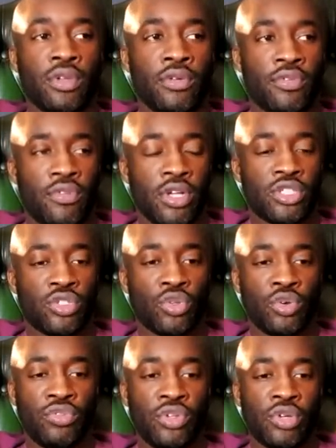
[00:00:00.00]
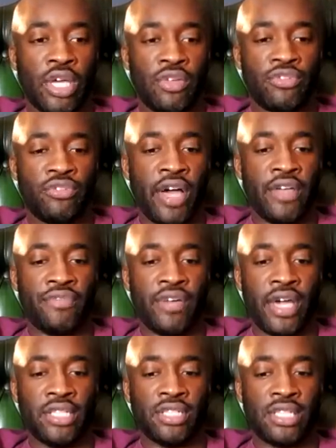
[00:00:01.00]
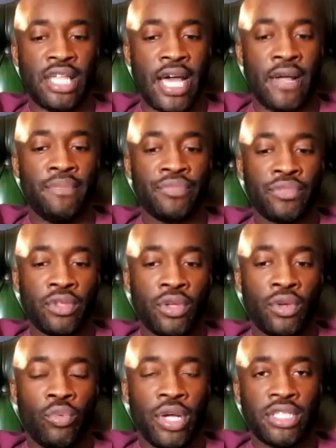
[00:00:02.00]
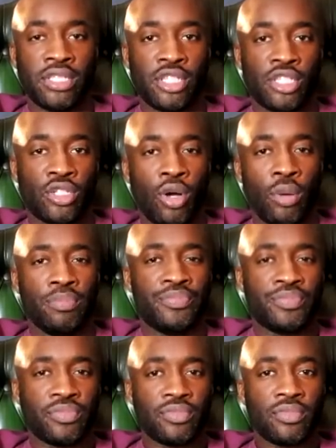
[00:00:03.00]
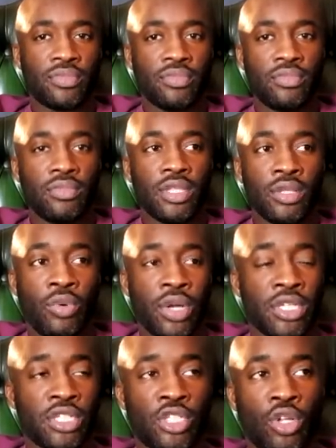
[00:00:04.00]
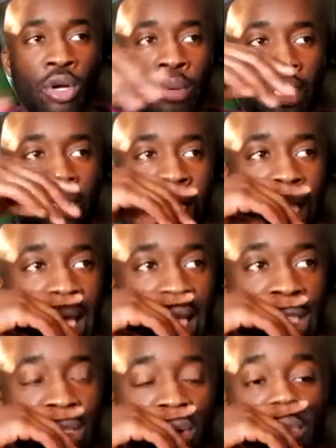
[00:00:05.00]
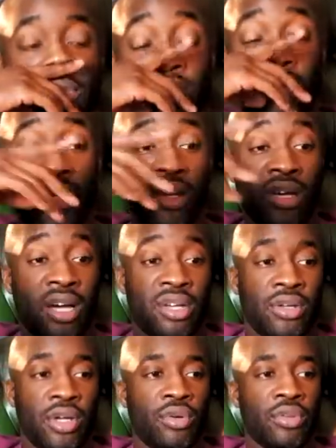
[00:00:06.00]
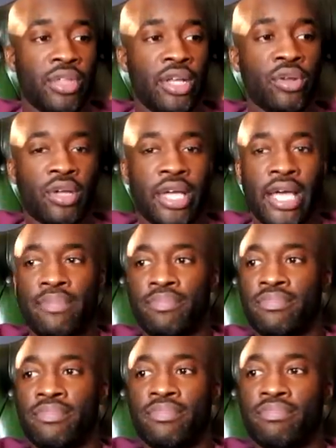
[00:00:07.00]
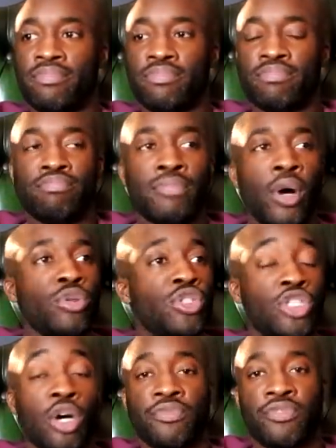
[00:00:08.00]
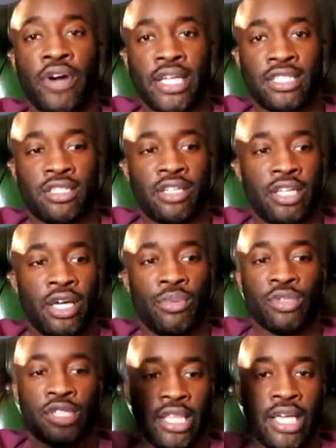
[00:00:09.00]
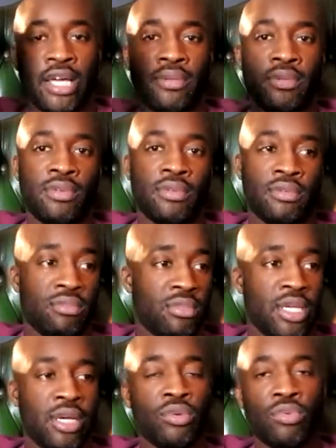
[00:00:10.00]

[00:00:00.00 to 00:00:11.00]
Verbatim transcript: for us sort of UK fight fans is that where does it stop? Where does it stop? Is it a case of I don't know. They look at most top fights and say, yeah, we'll take that. Yeah, or oh,